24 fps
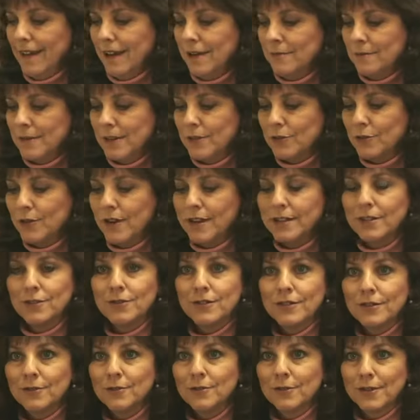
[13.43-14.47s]
and my first
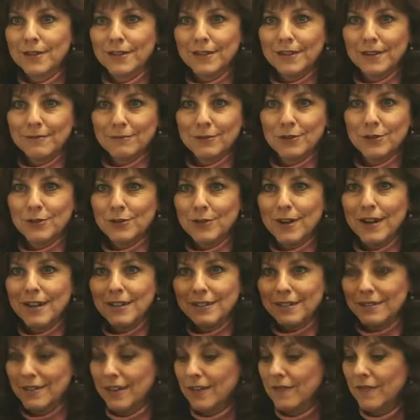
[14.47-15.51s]
appointment was actually
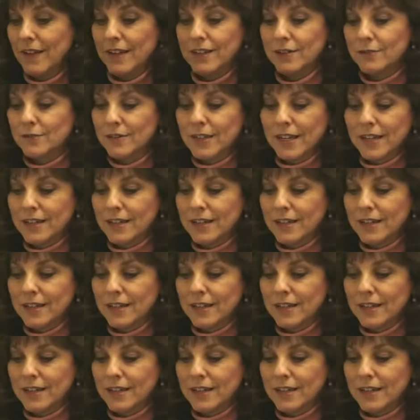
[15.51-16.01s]
with Cheryl,